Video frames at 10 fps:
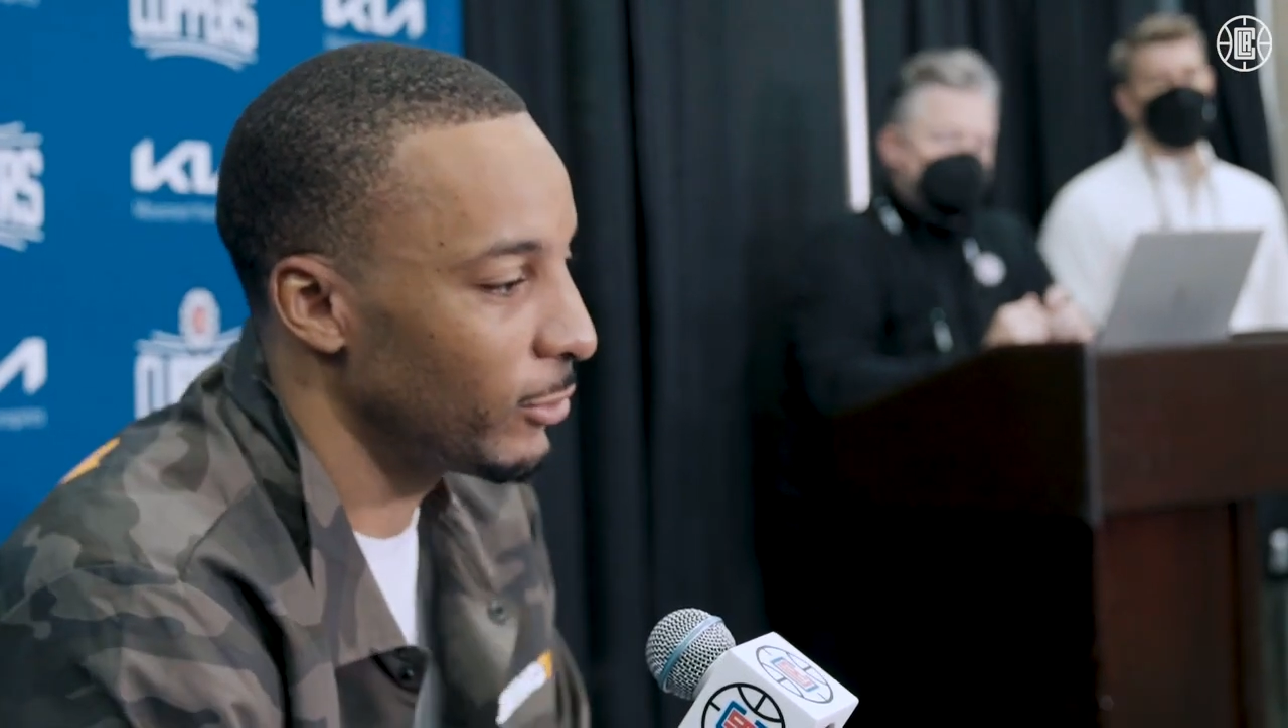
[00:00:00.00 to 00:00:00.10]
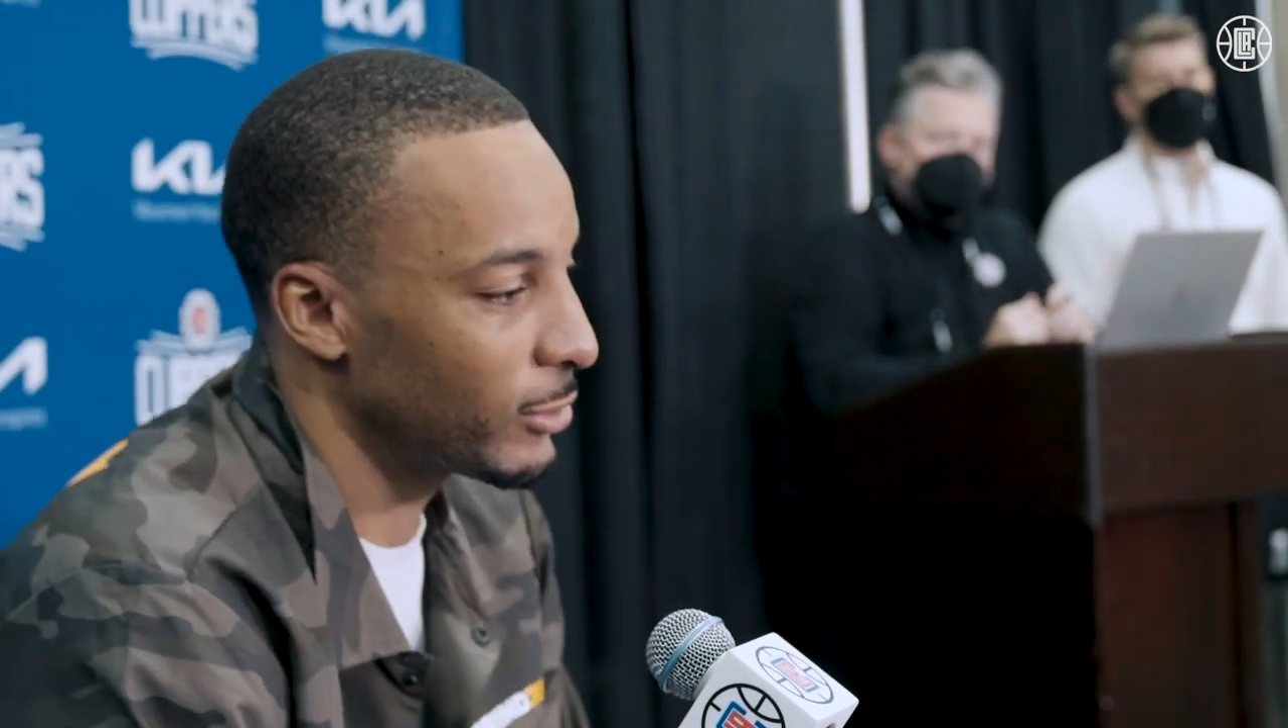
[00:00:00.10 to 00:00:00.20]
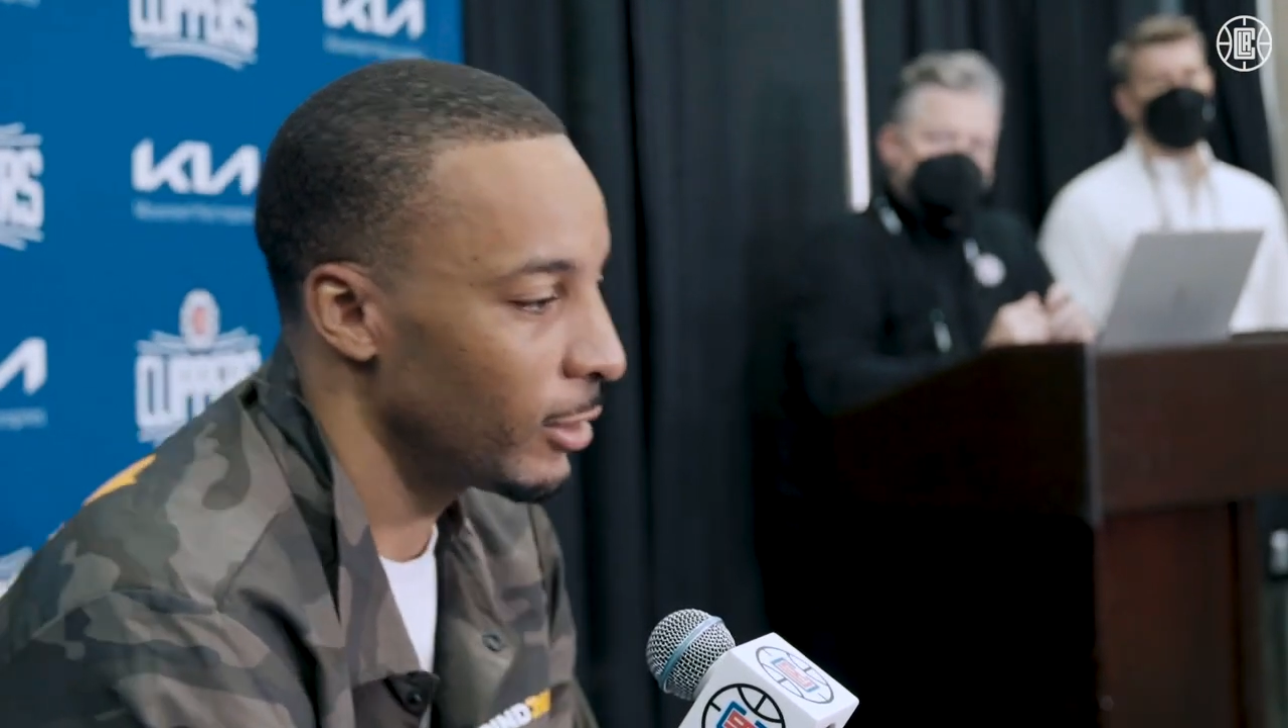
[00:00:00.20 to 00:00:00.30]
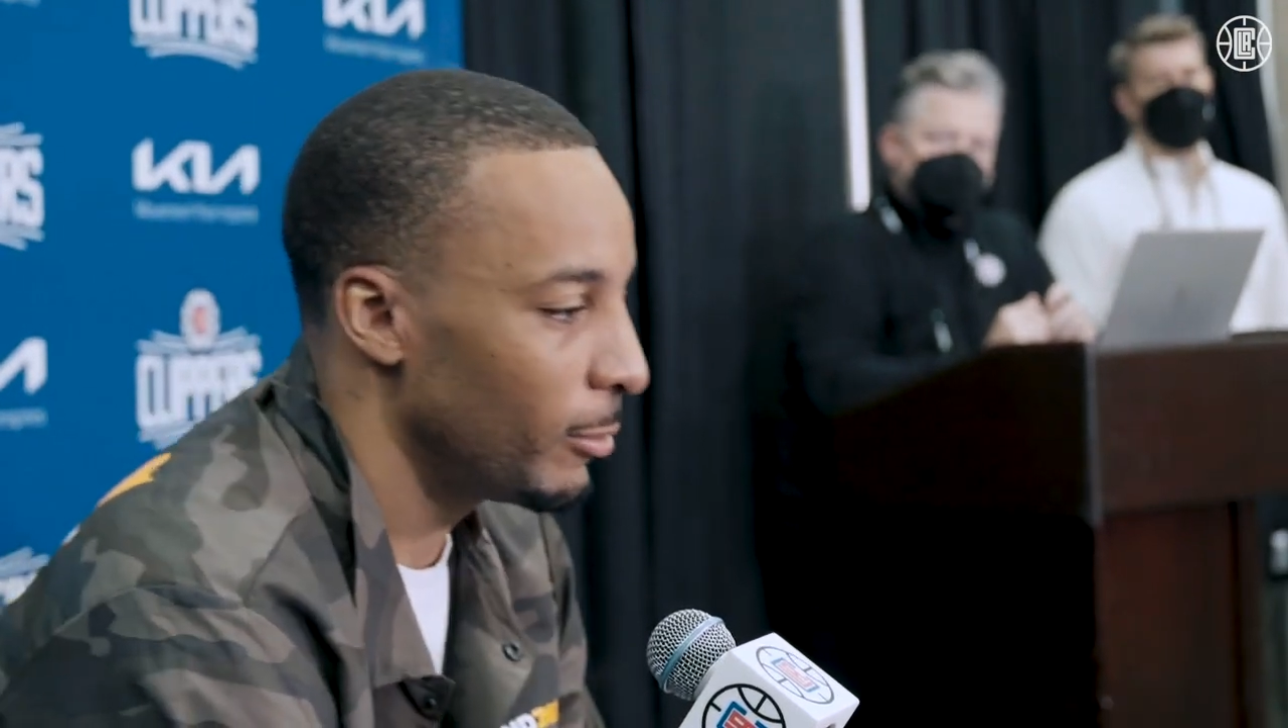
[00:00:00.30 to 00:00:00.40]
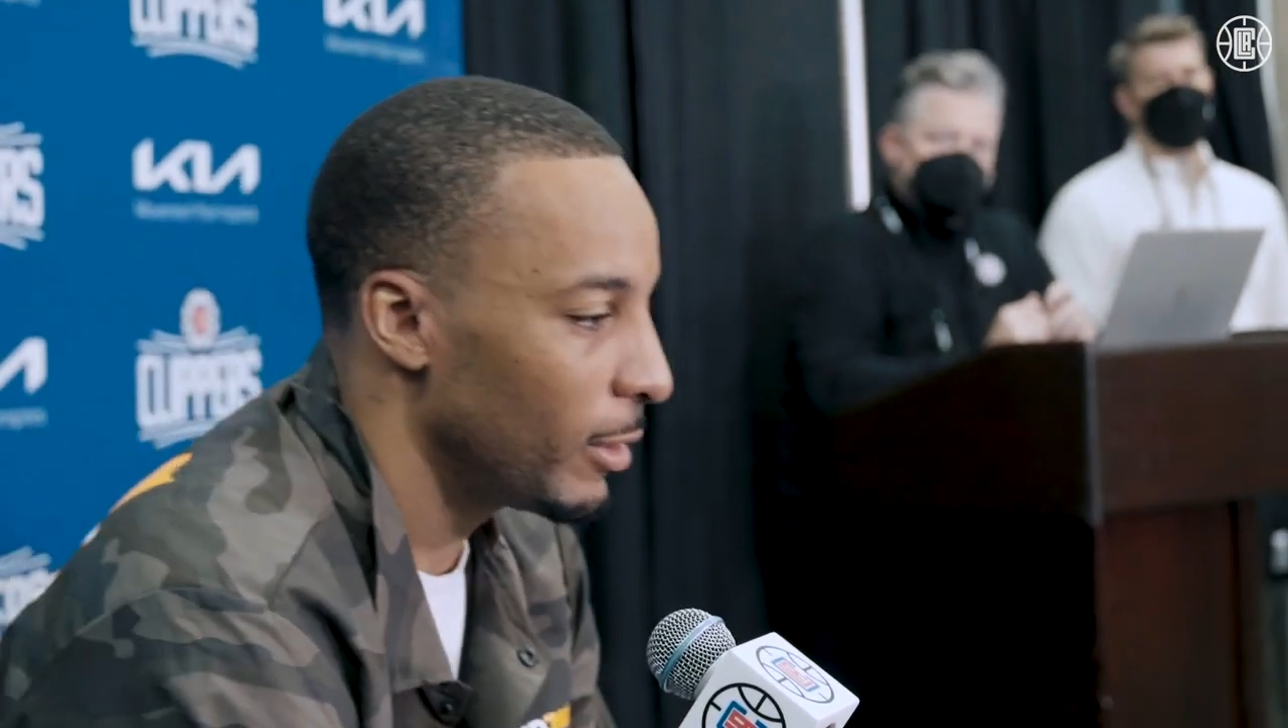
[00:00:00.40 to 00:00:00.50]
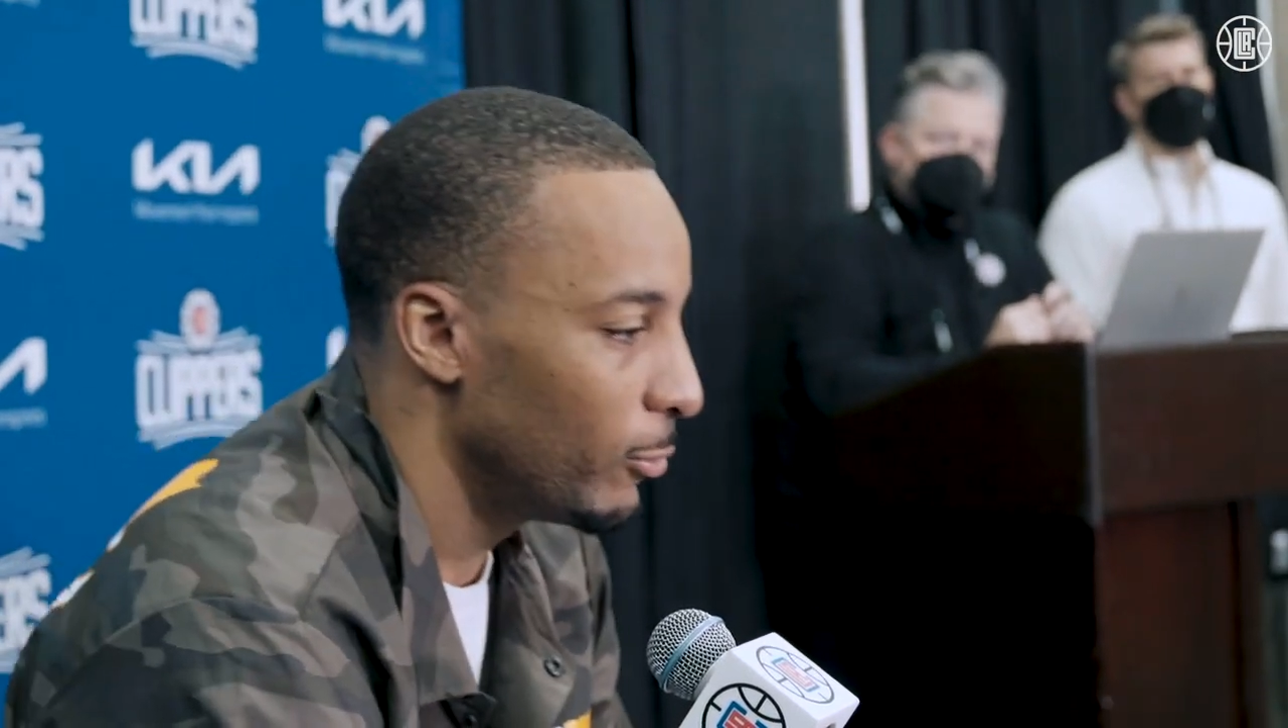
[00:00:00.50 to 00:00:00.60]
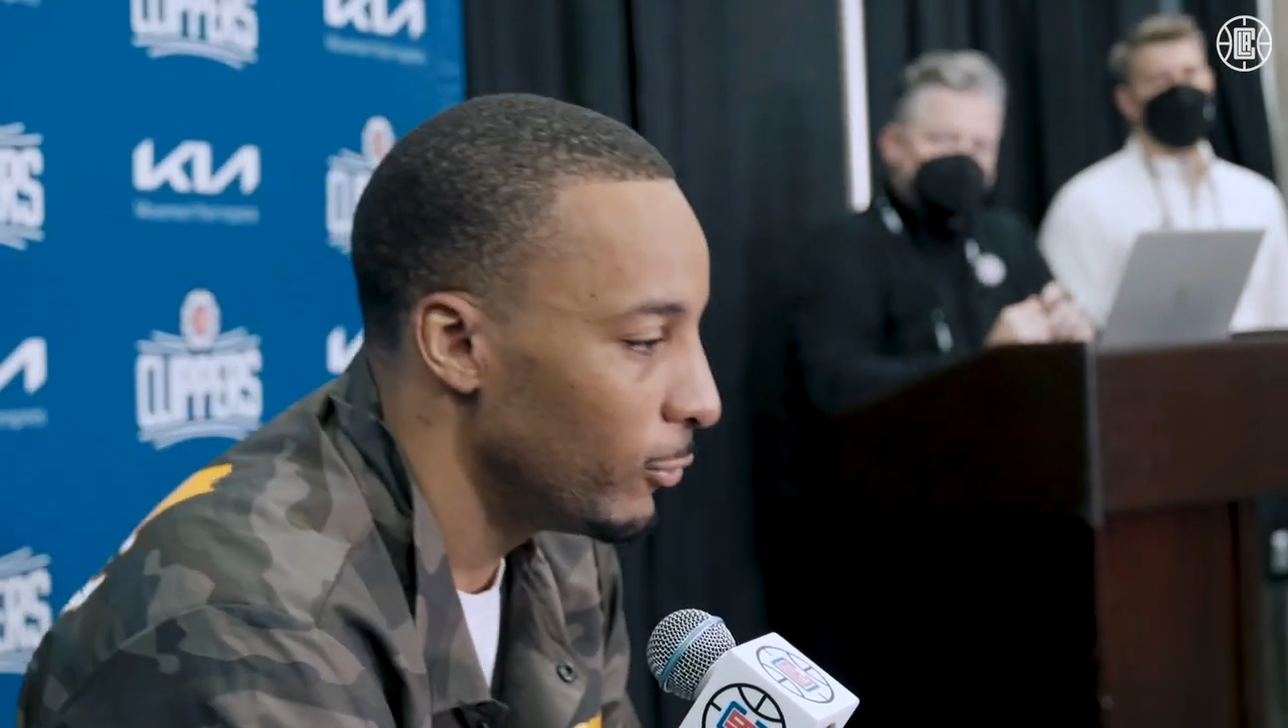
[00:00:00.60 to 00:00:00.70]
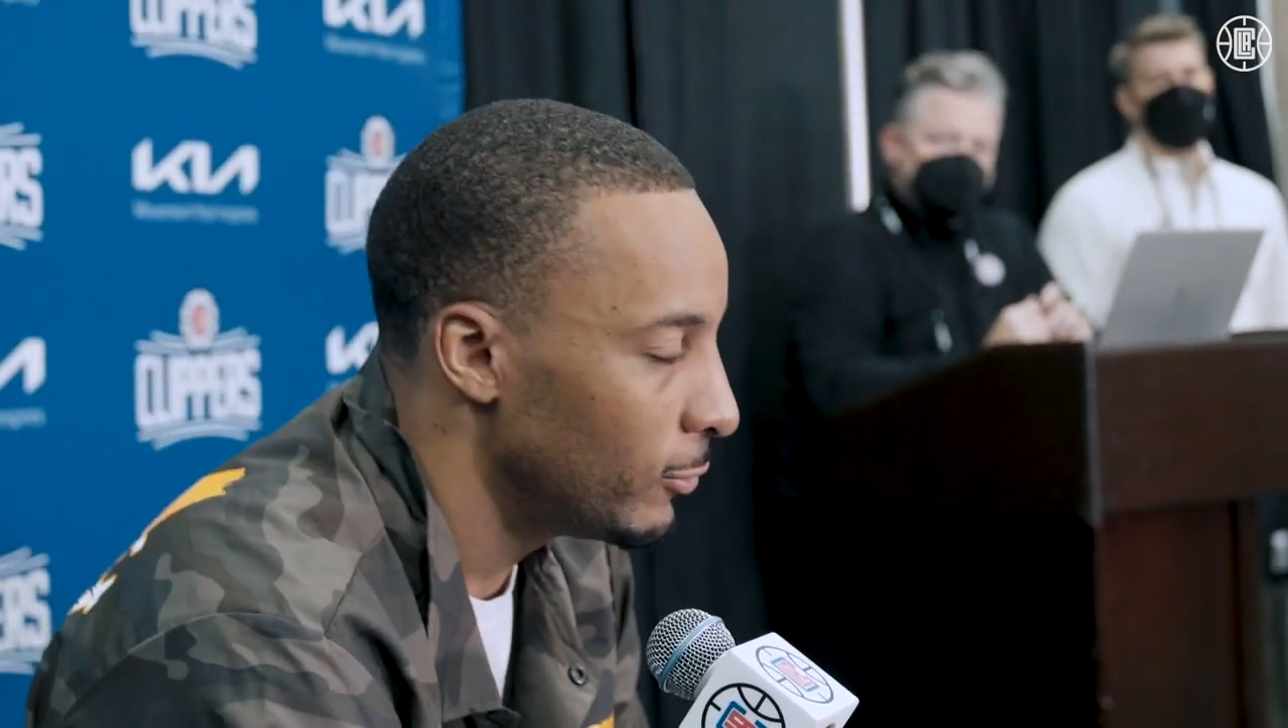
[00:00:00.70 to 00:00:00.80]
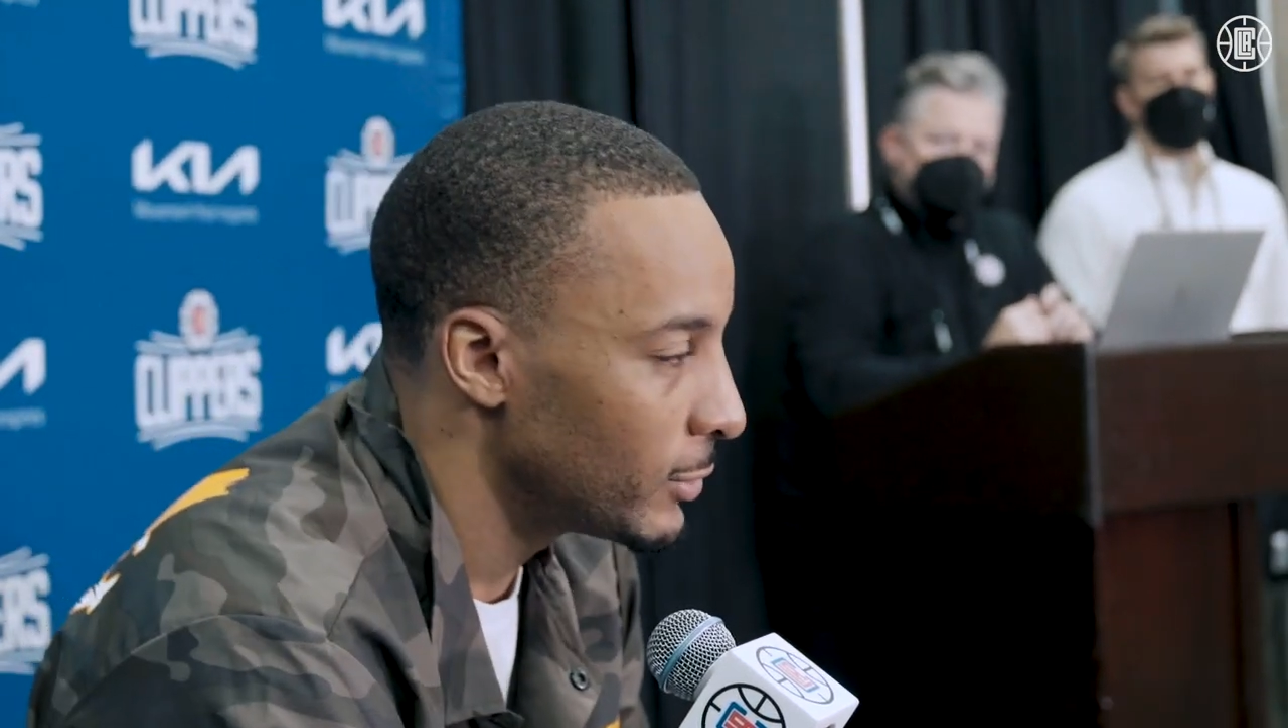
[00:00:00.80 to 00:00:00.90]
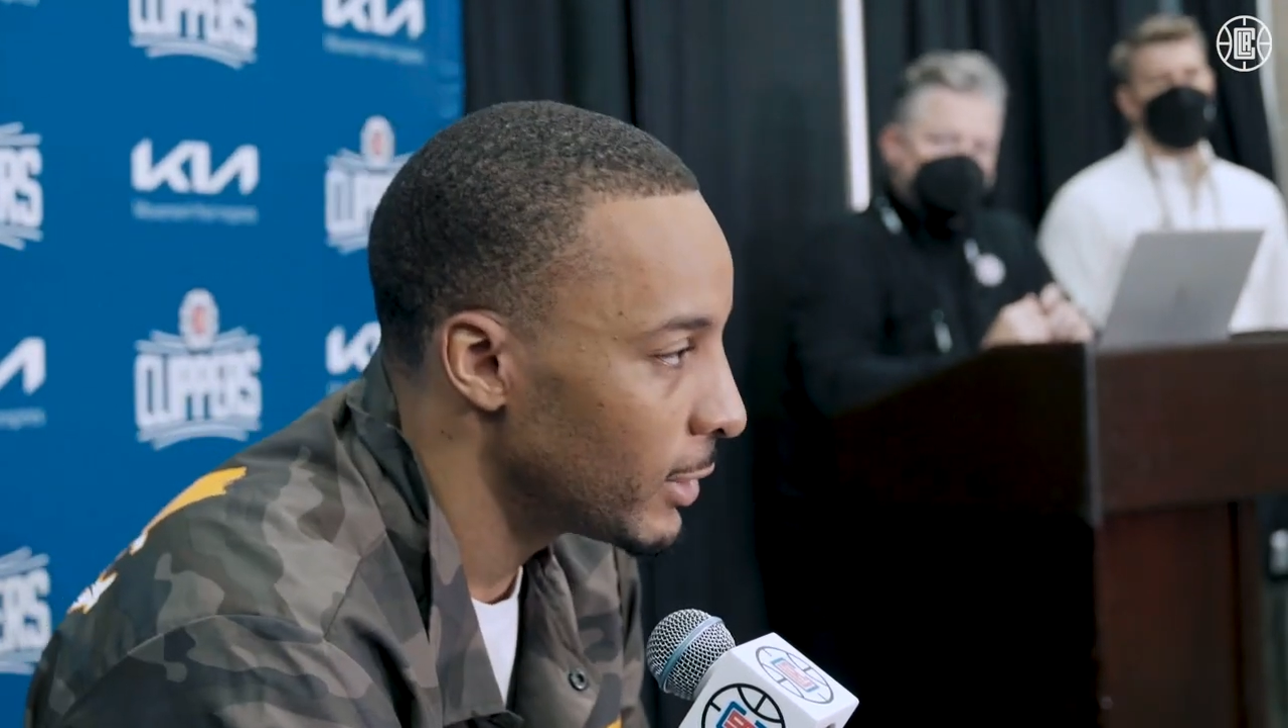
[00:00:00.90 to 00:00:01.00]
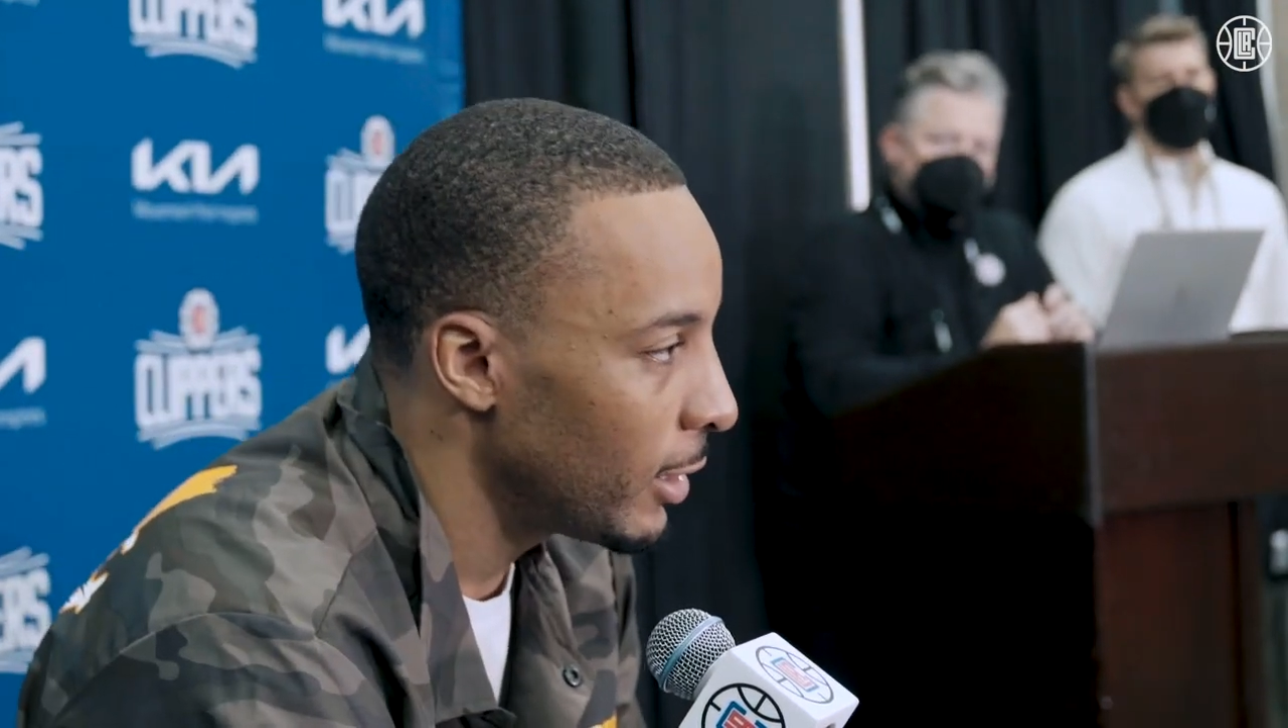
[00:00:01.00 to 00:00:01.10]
they were going to make moves